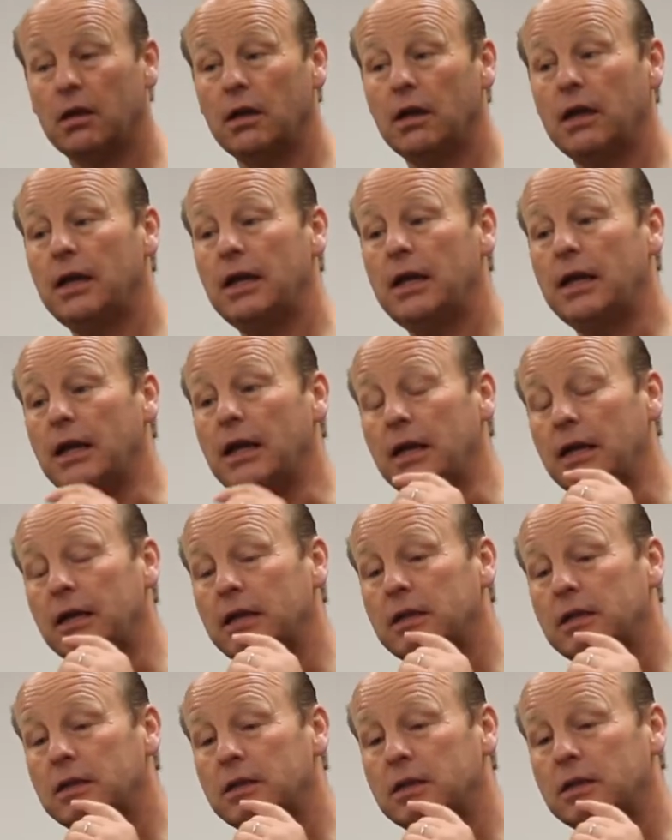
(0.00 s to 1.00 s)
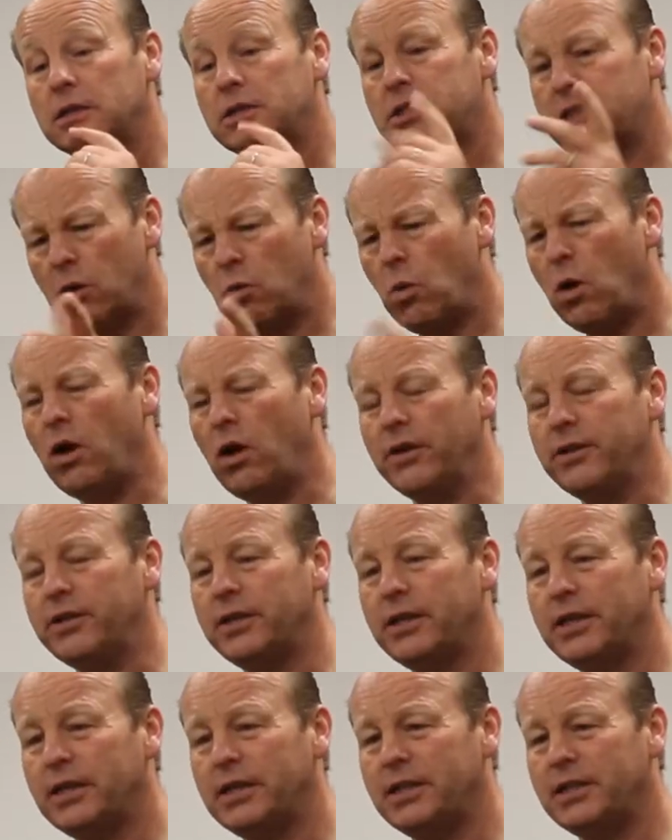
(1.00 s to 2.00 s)
Ah, so what?
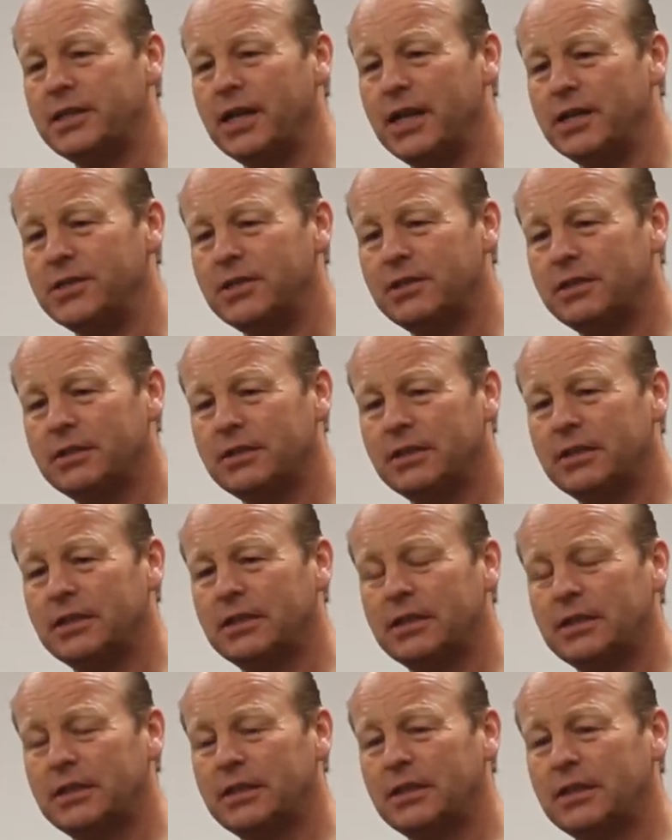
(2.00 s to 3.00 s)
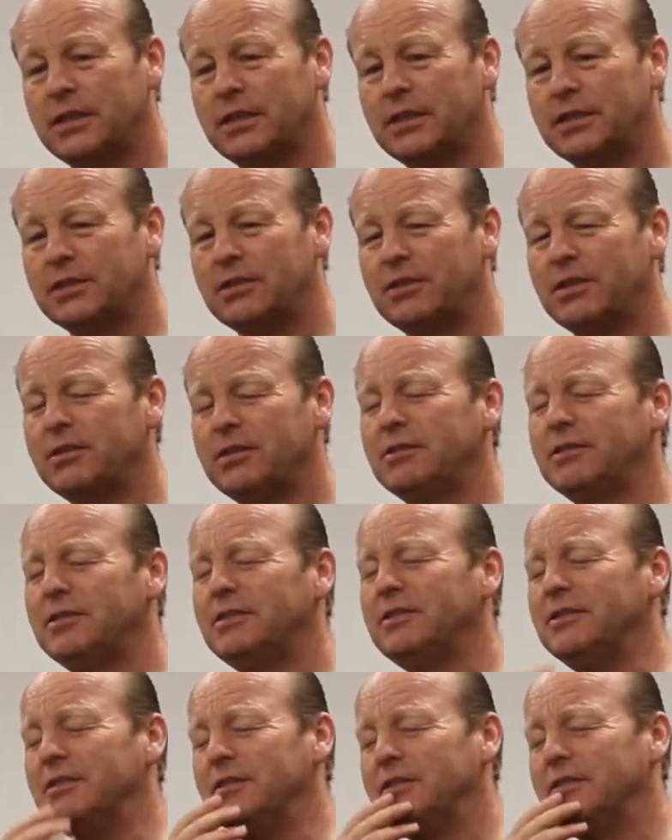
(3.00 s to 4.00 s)
He says. So I
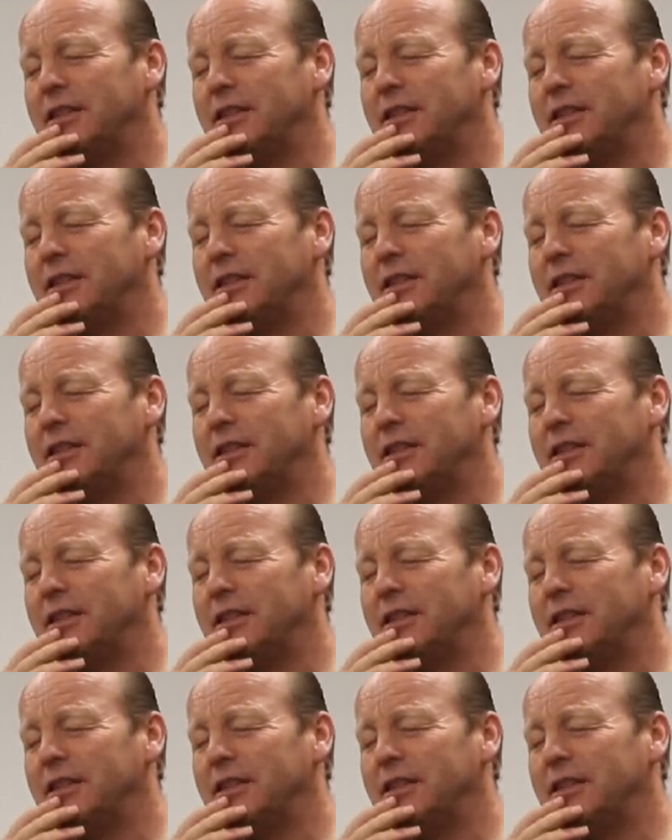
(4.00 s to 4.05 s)
thought,